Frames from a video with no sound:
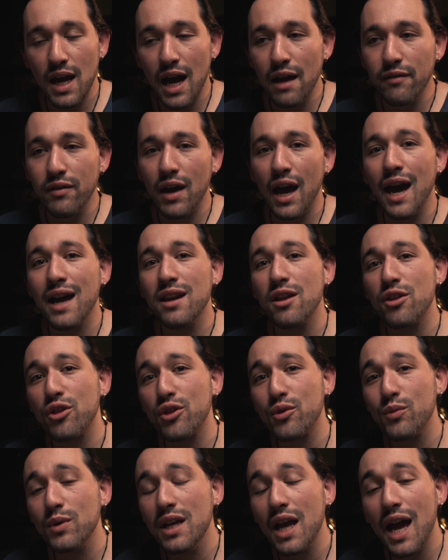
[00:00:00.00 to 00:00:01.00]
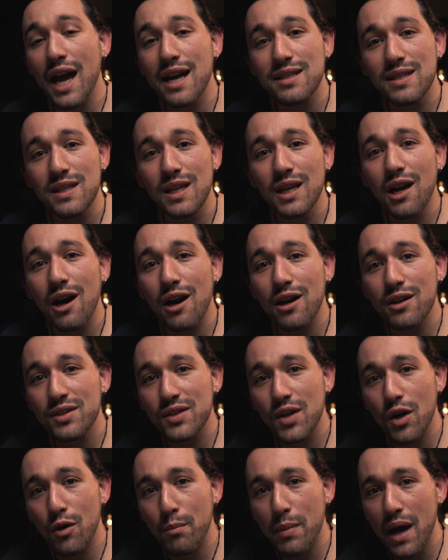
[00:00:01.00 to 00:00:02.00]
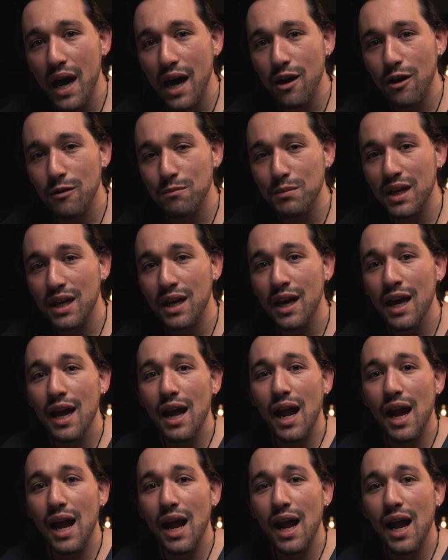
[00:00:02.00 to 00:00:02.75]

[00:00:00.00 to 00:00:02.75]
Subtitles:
I've had 3 SD cards go bad on me